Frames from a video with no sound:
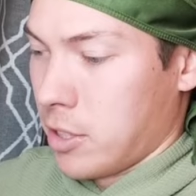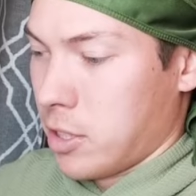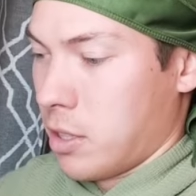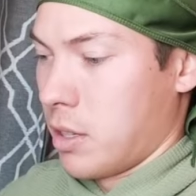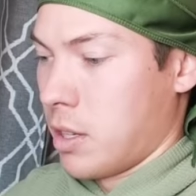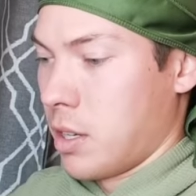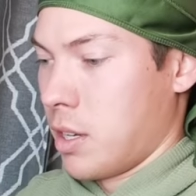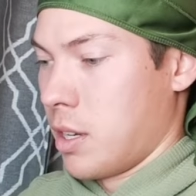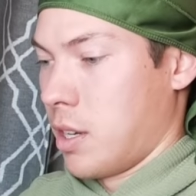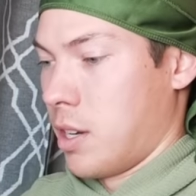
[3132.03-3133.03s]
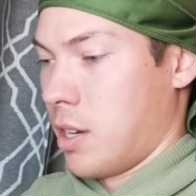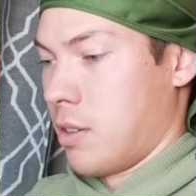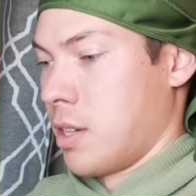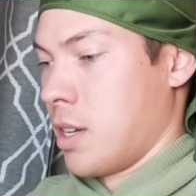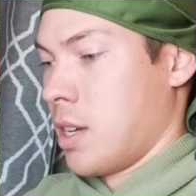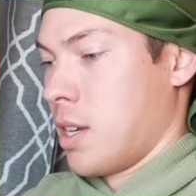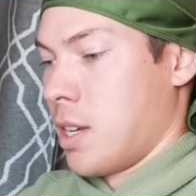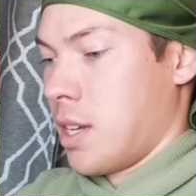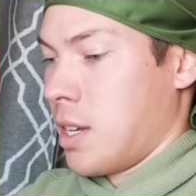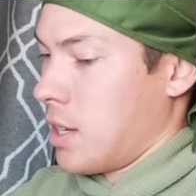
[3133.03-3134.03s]
about to, you know,
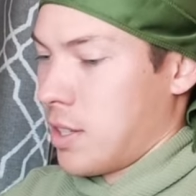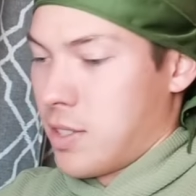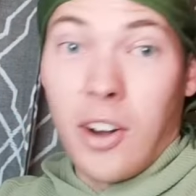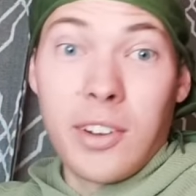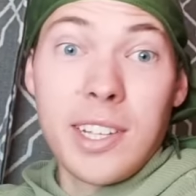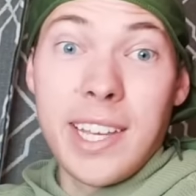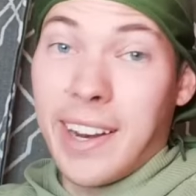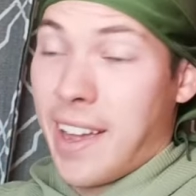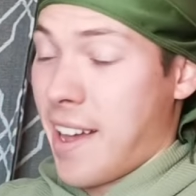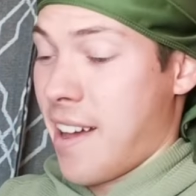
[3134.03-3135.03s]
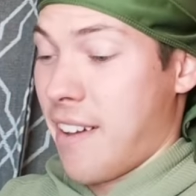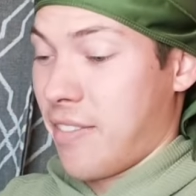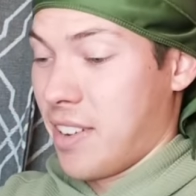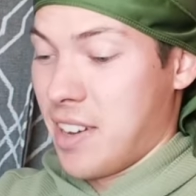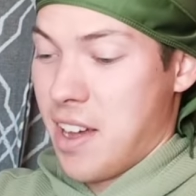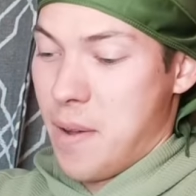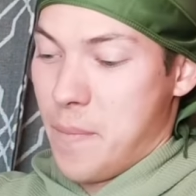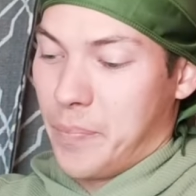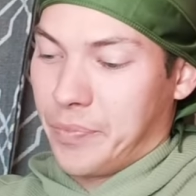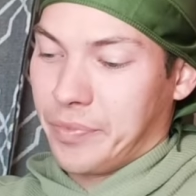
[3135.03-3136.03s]
start the second half.
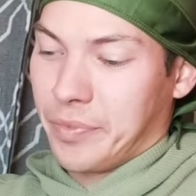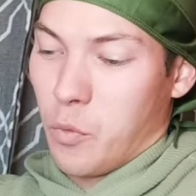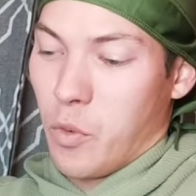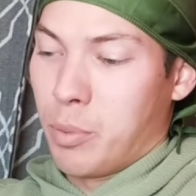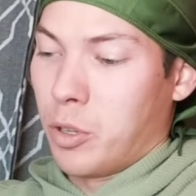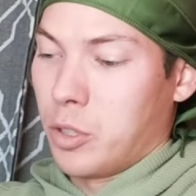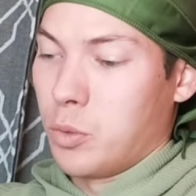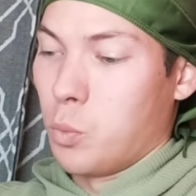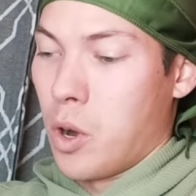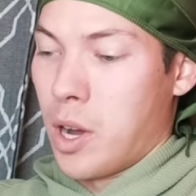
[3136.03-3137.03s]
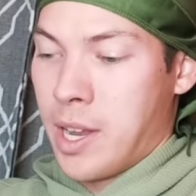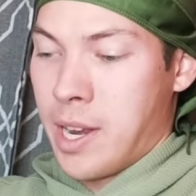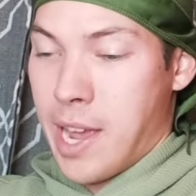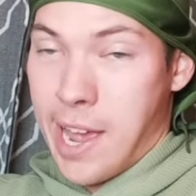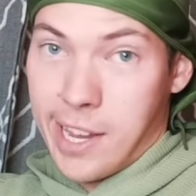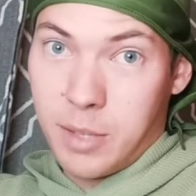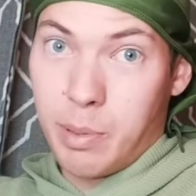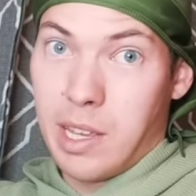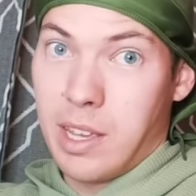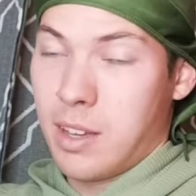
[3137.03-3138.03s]
Um, we pulled one
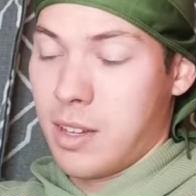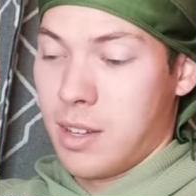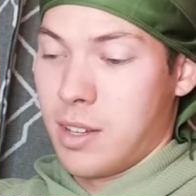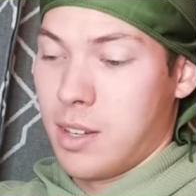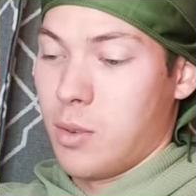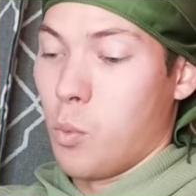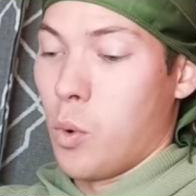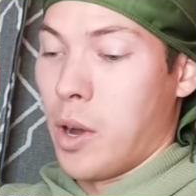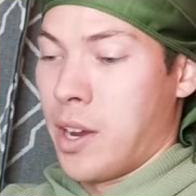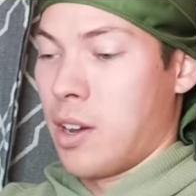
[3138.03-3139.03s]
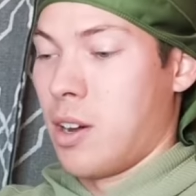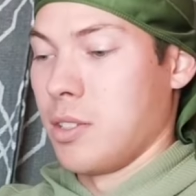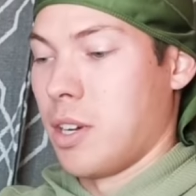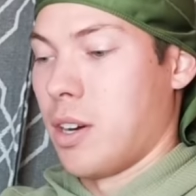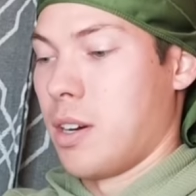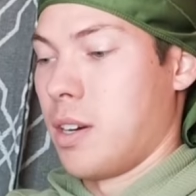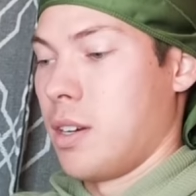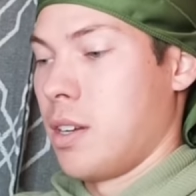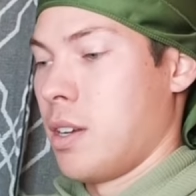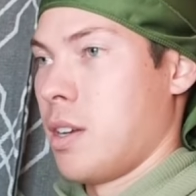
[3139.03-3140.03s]
SP, one altar.
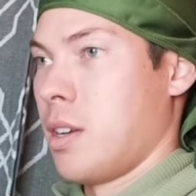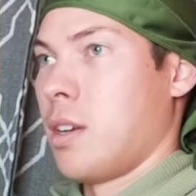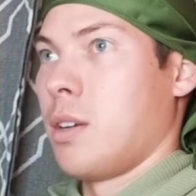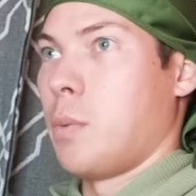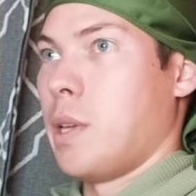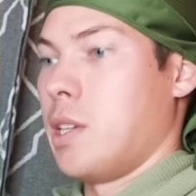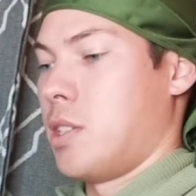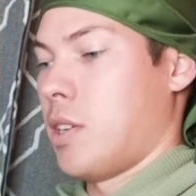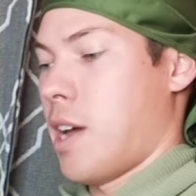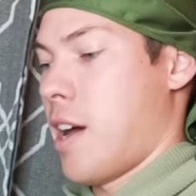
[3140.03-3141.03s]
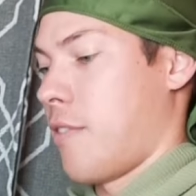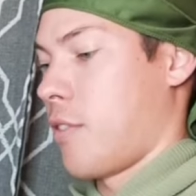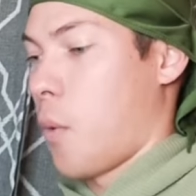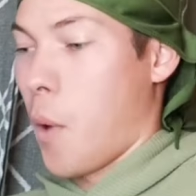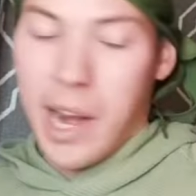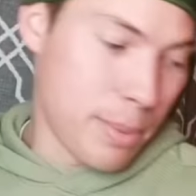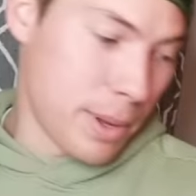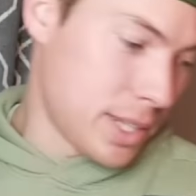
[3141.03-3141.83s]
We still have quite a